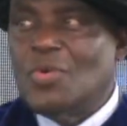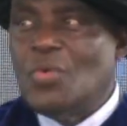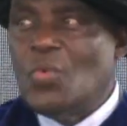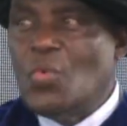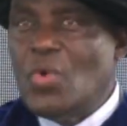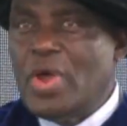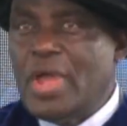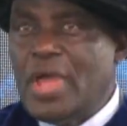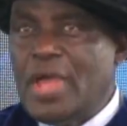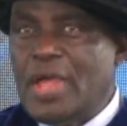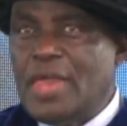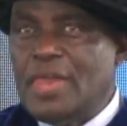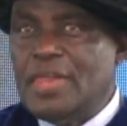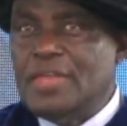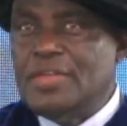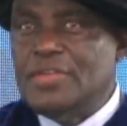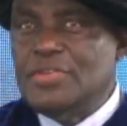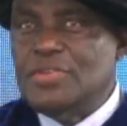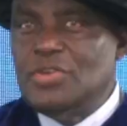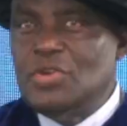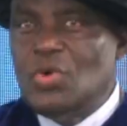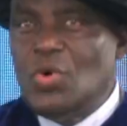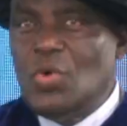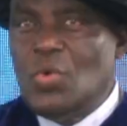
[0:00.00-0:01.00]
where
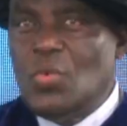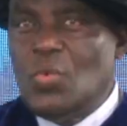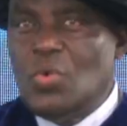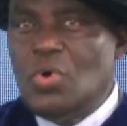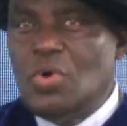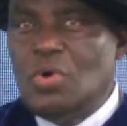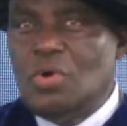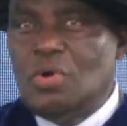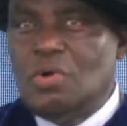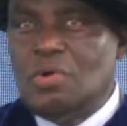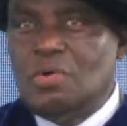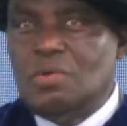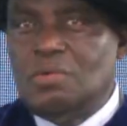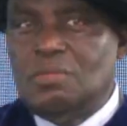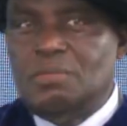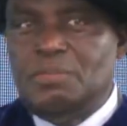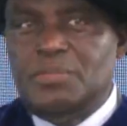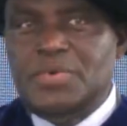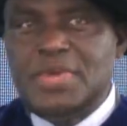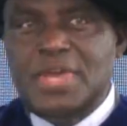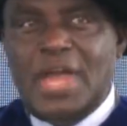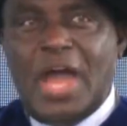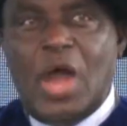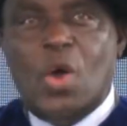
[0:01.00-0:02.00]
you will
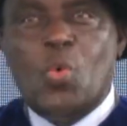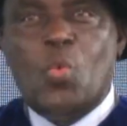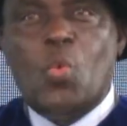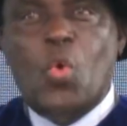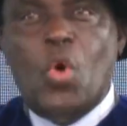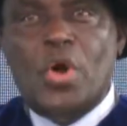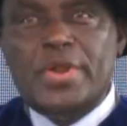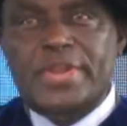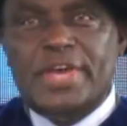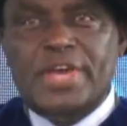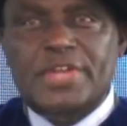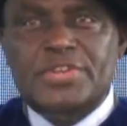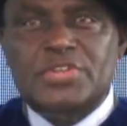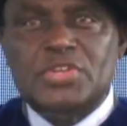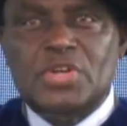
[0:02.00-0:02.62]
be awarded